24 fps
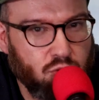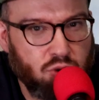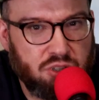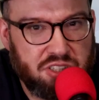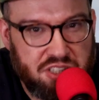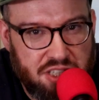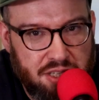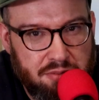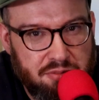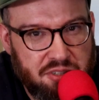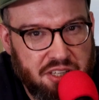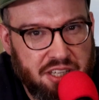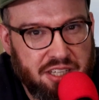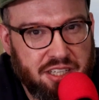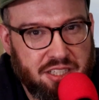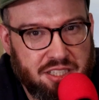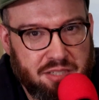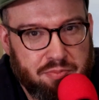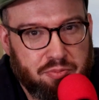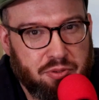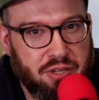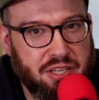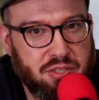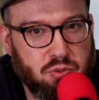Well, it seems like it's
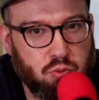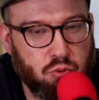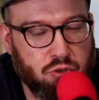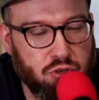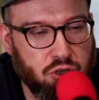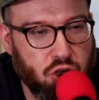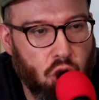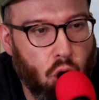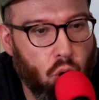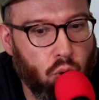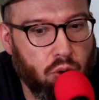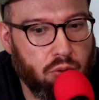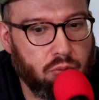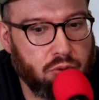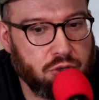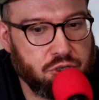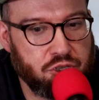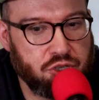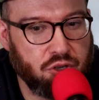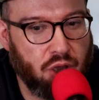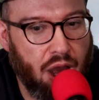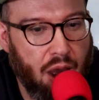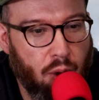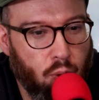a place where no one
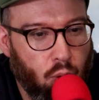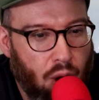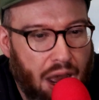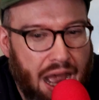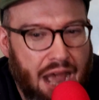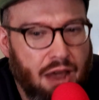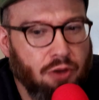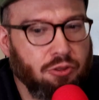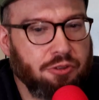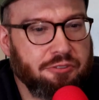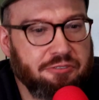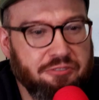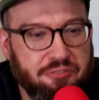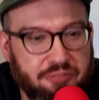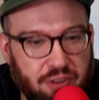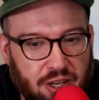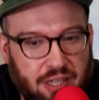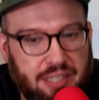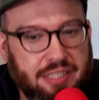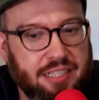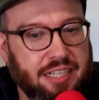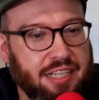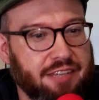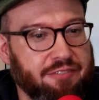would... How the
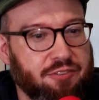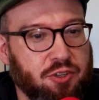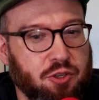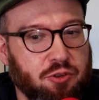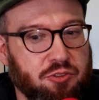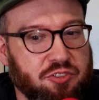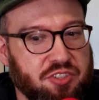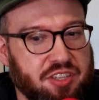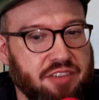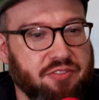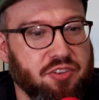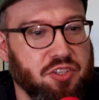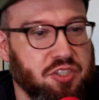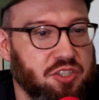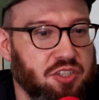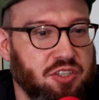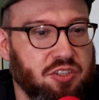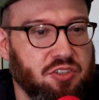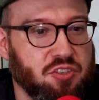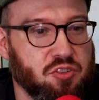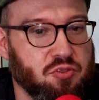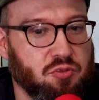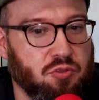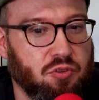fuck, if you're a
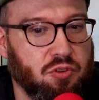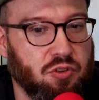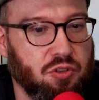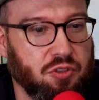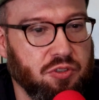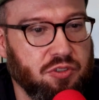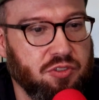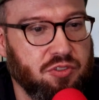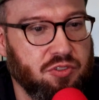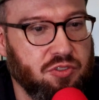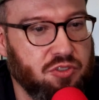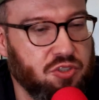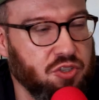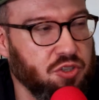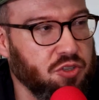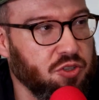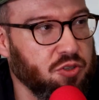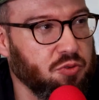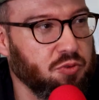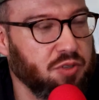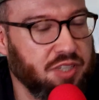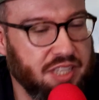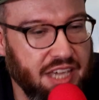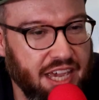17-year-old, do
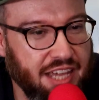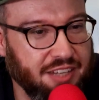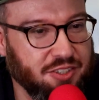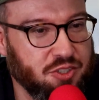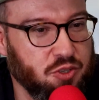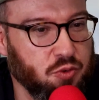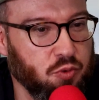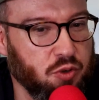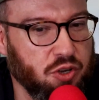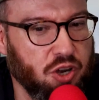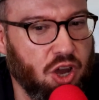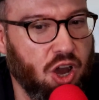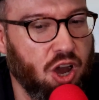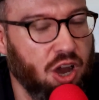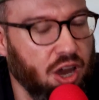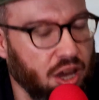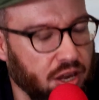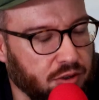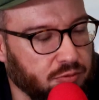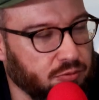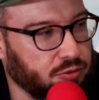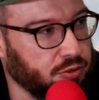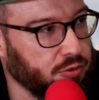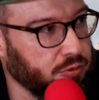you get to an
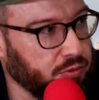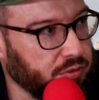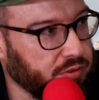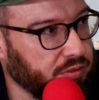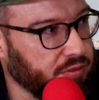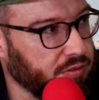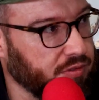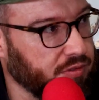en route?